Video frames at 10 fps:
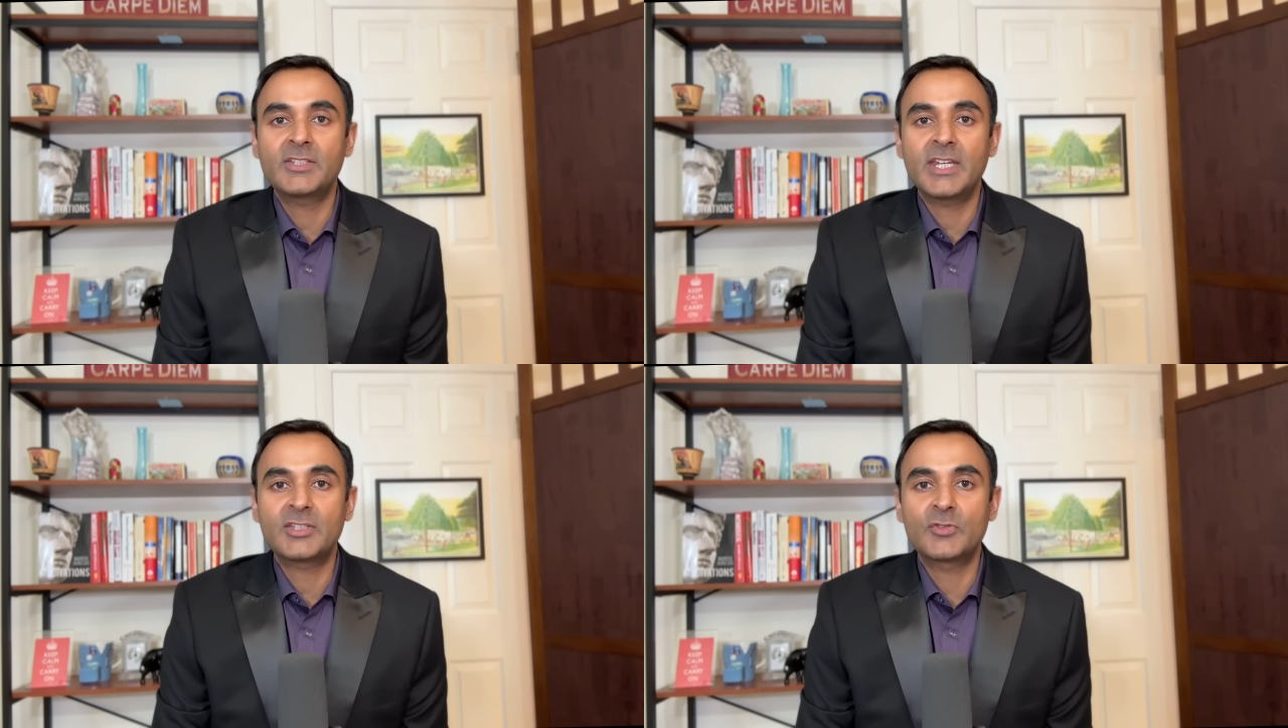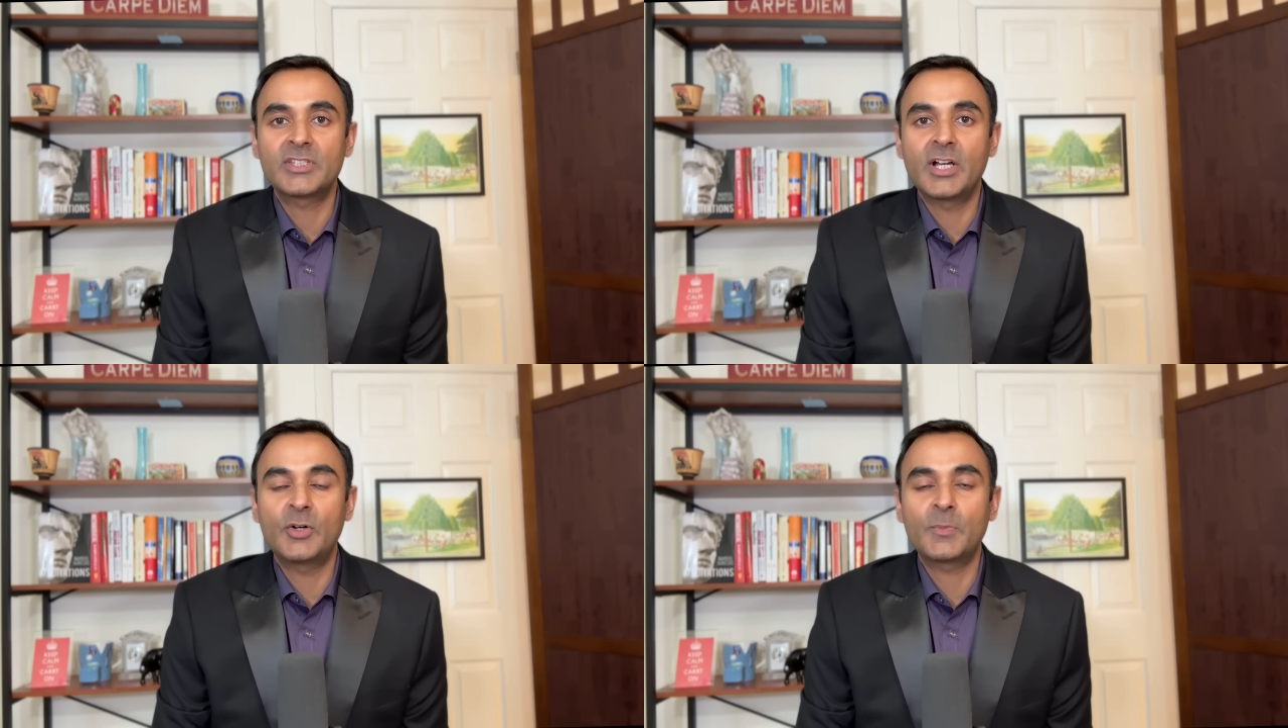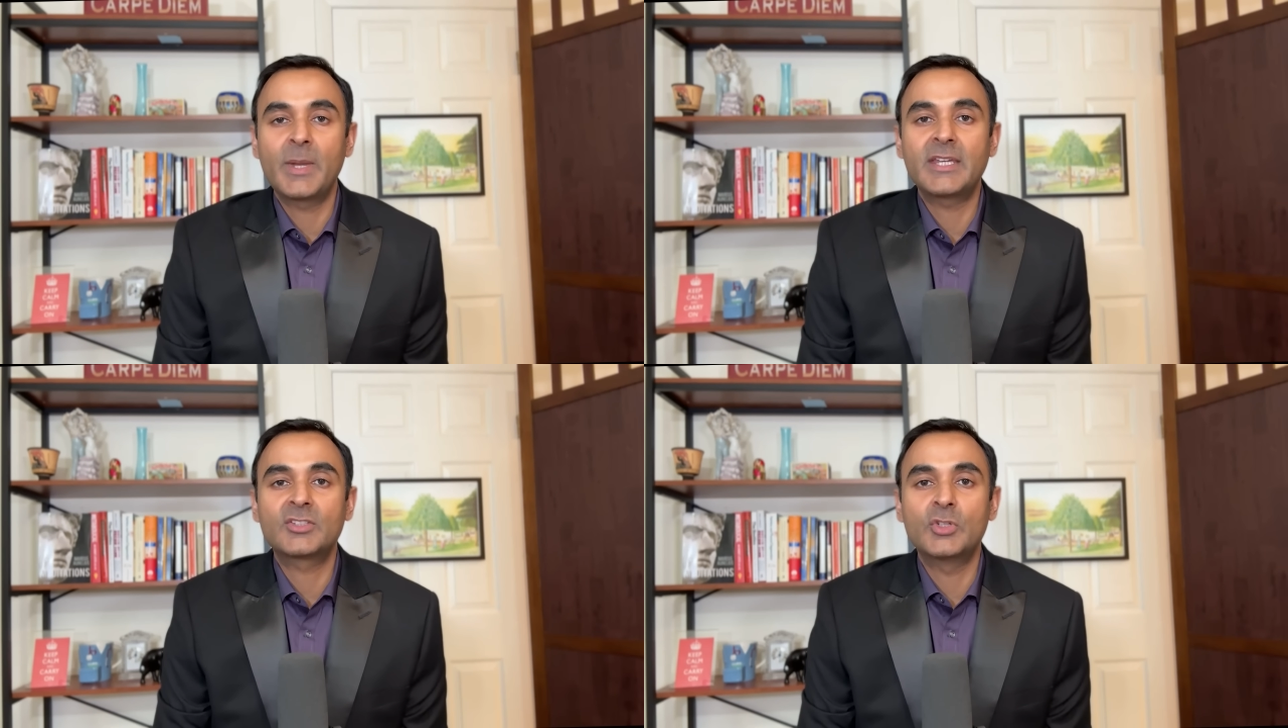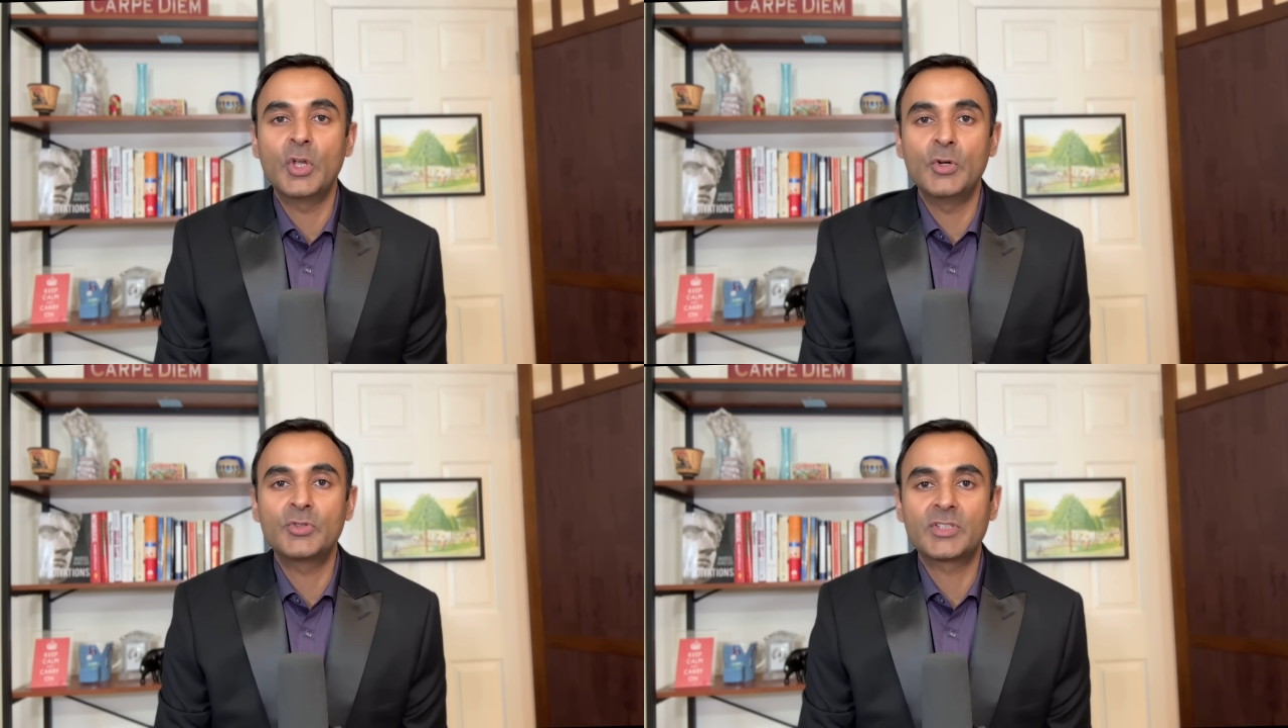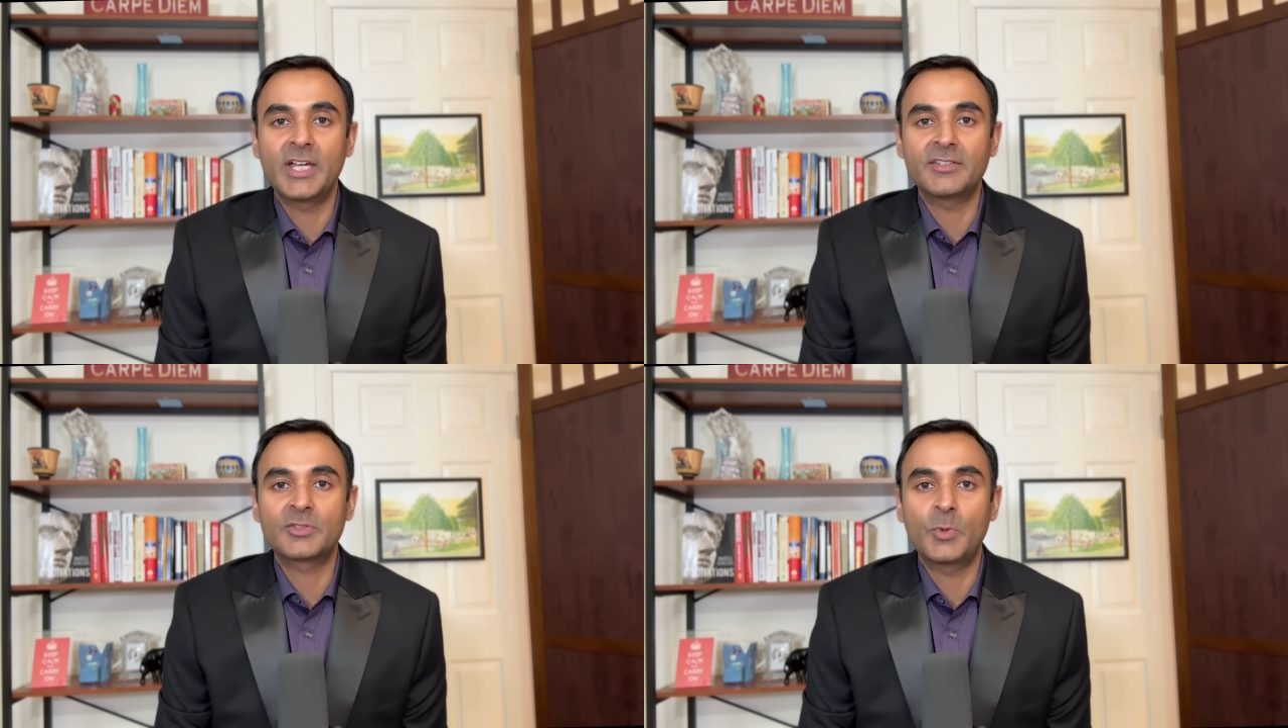test result makes no
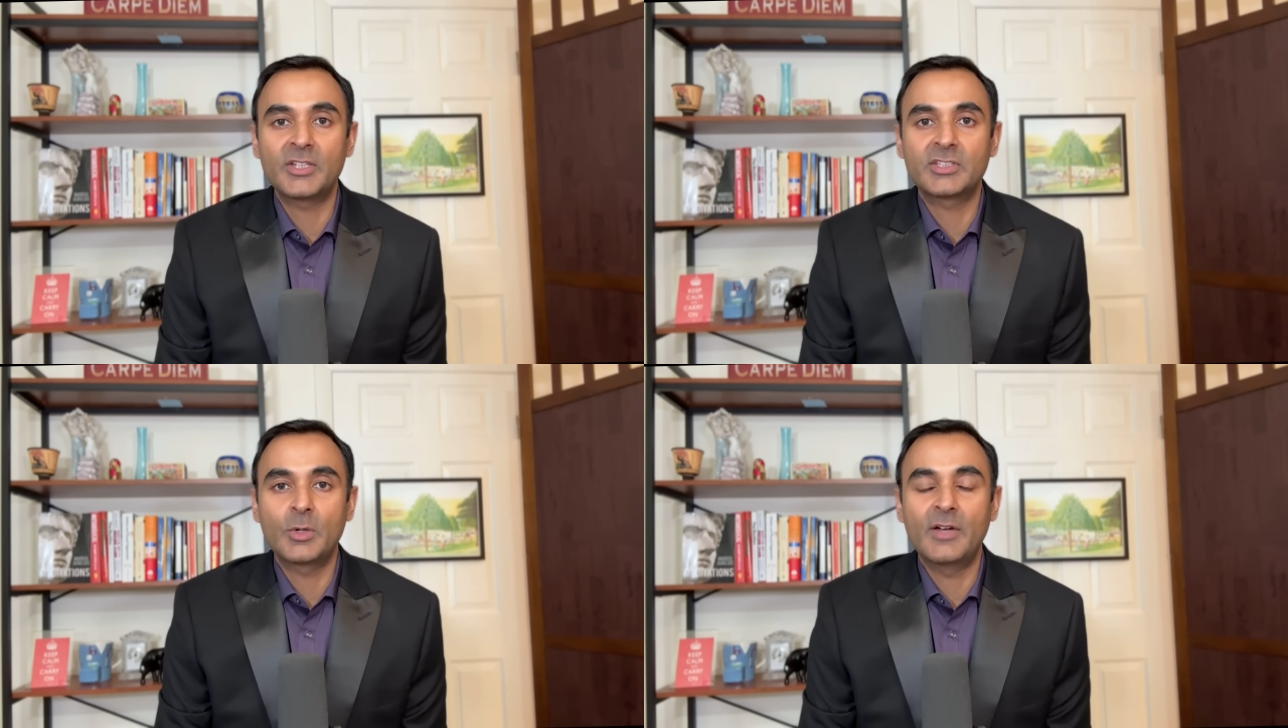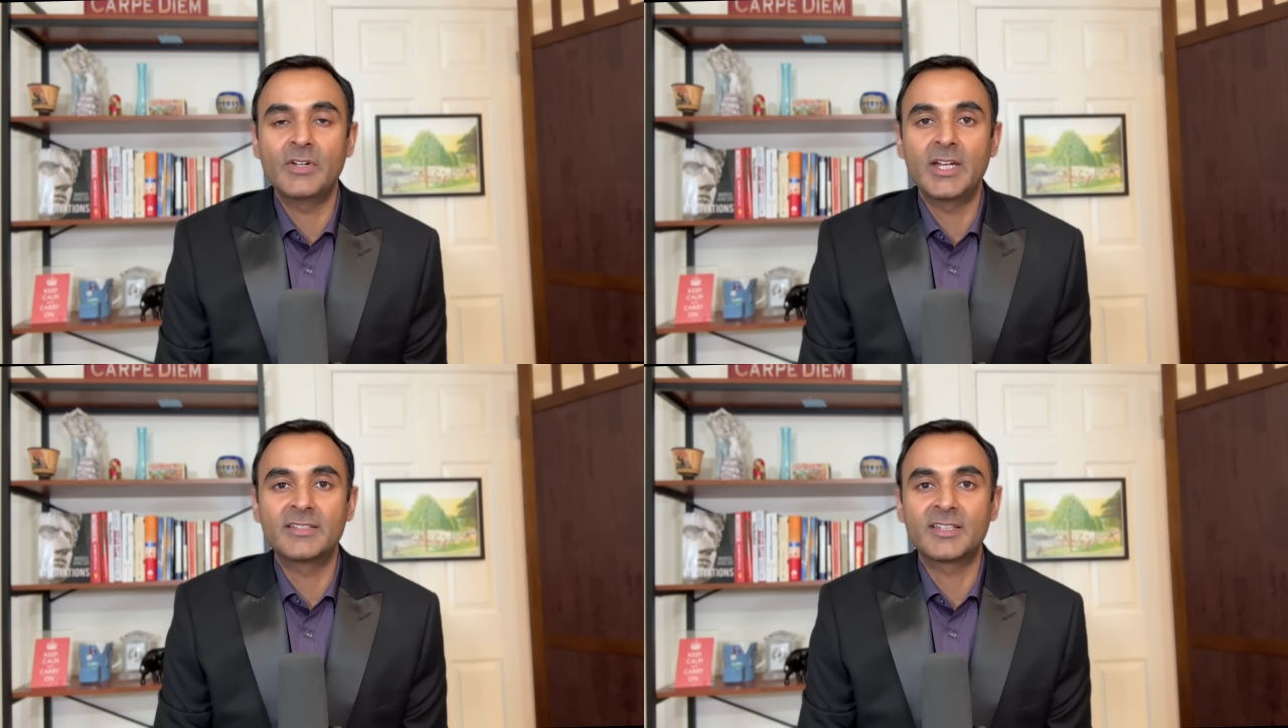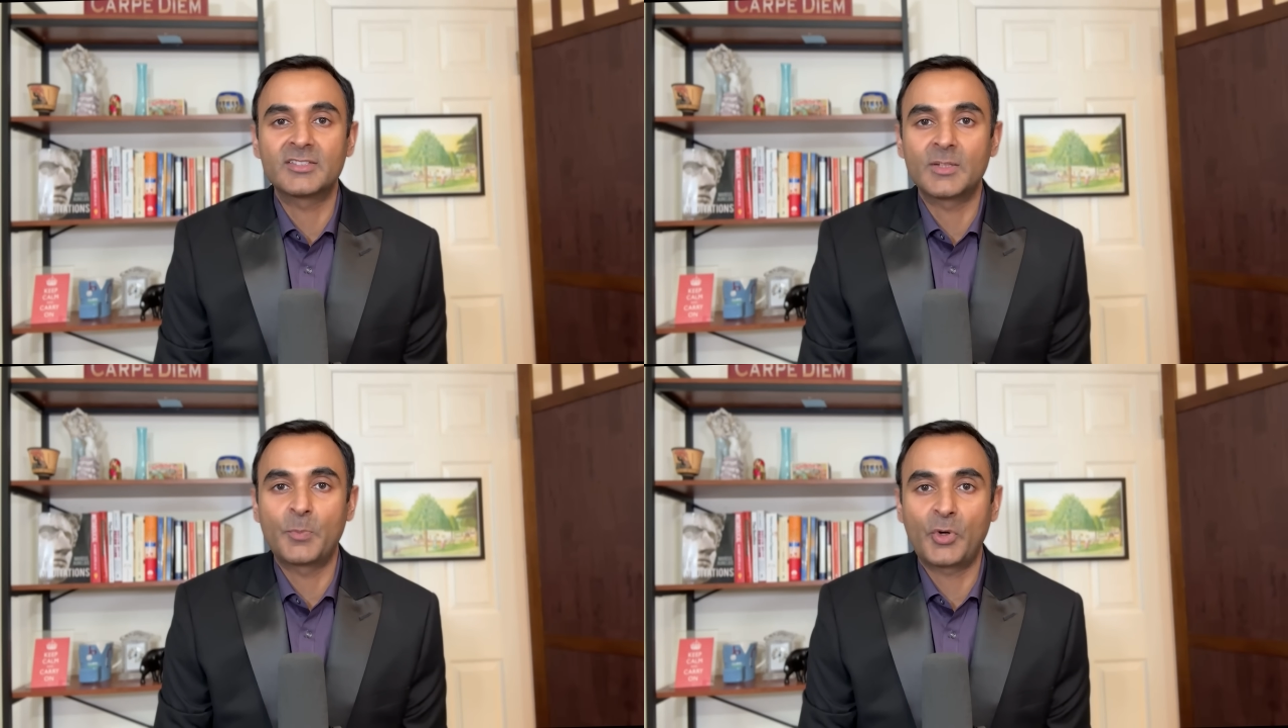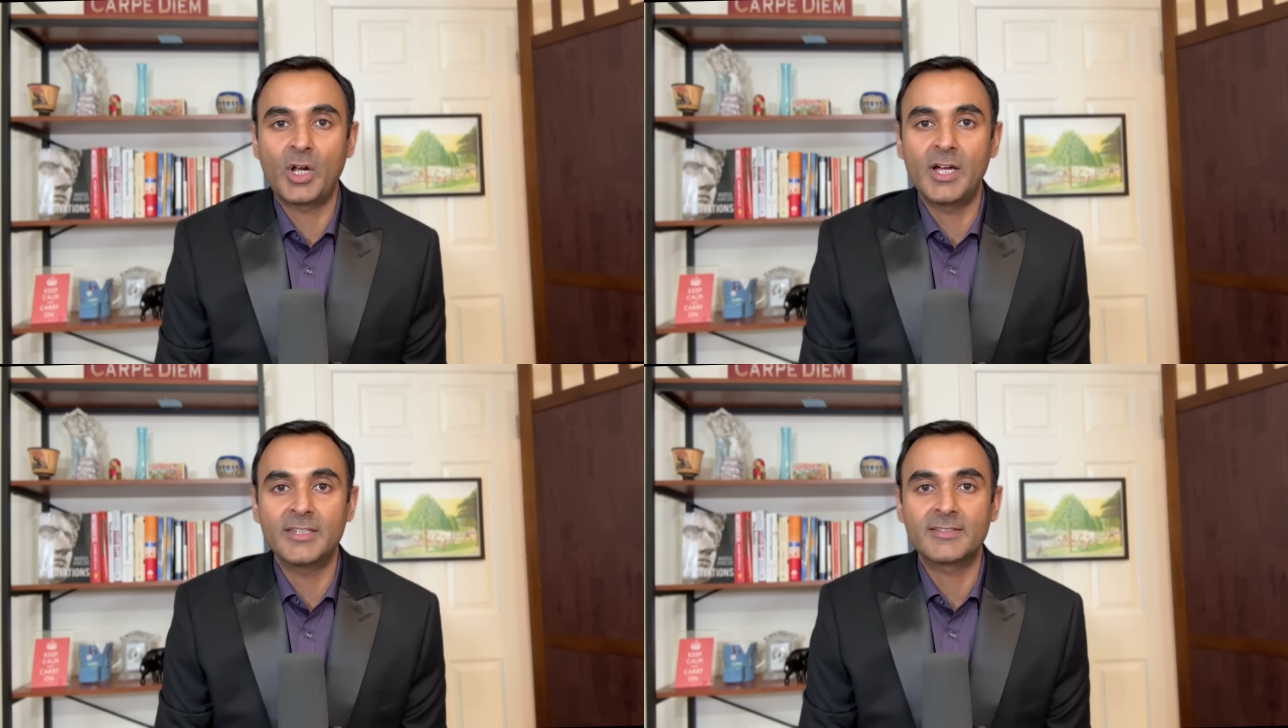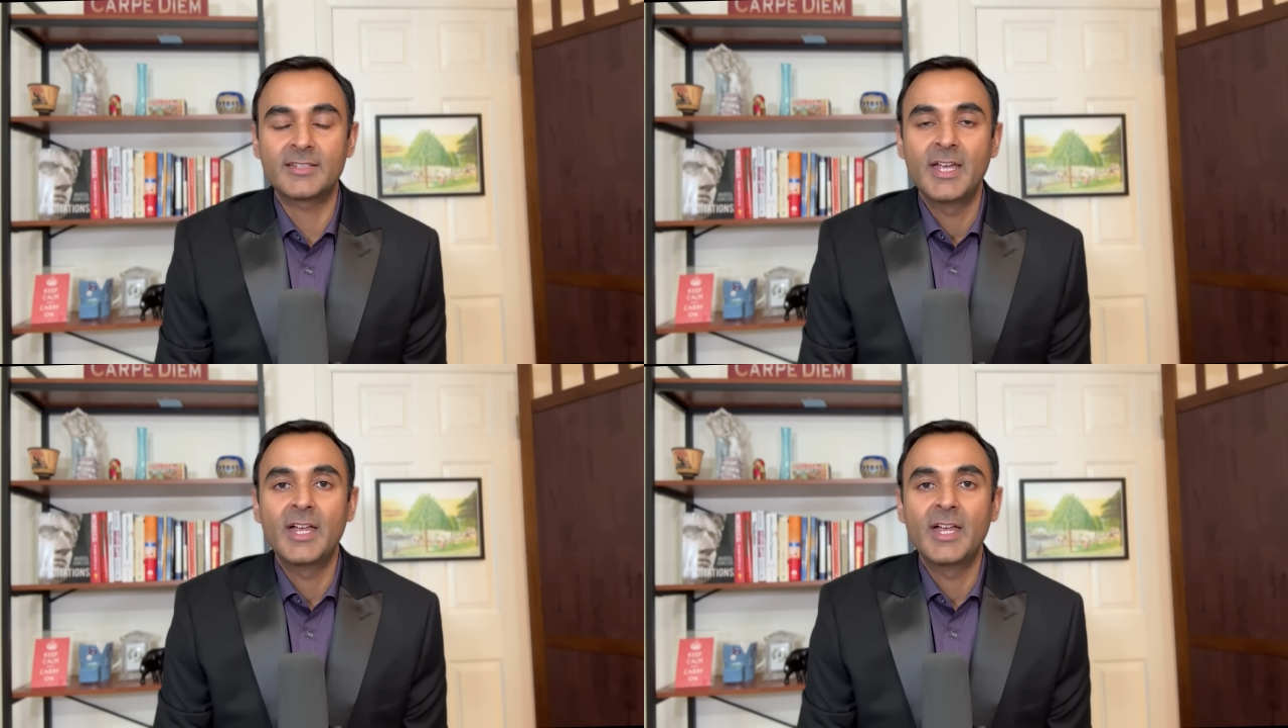sense whatsoever. It's a surprise.